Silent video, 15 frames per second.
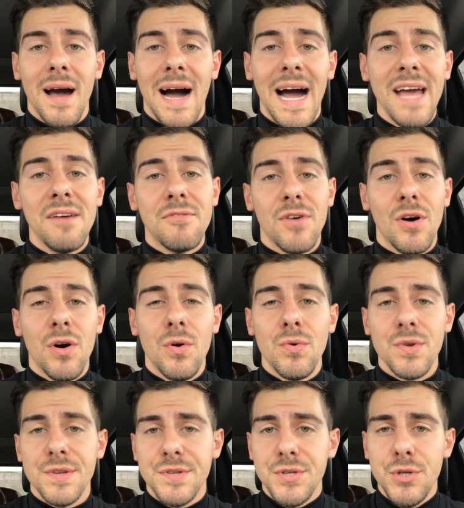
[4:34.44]
I have
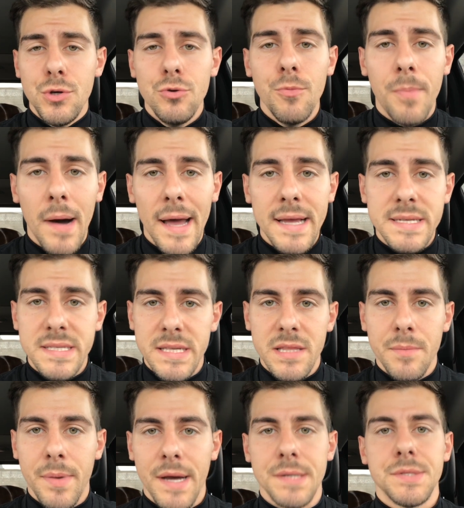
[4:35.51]
owned 2 bikes in the
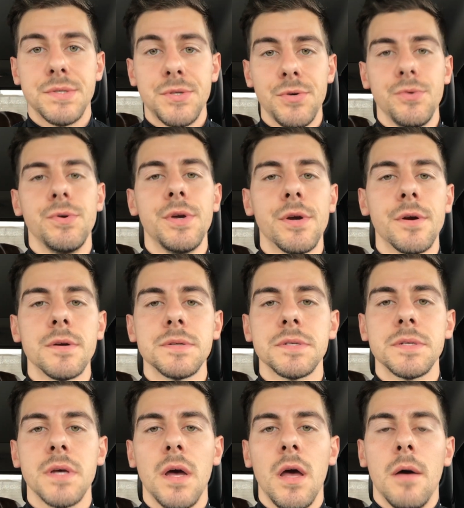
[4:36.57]
past 2 years.